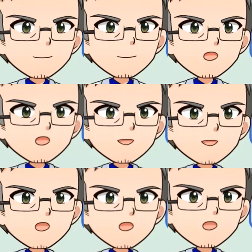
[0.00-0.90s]
It's
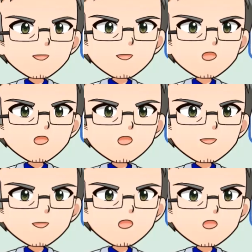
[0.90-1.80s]
fun to see which
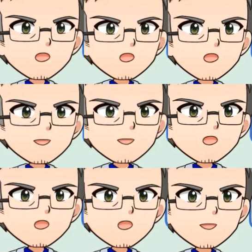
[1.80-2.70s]
app uses which
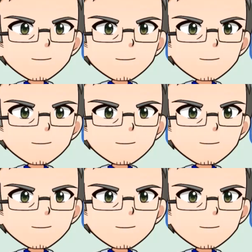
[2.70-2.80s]
sensor.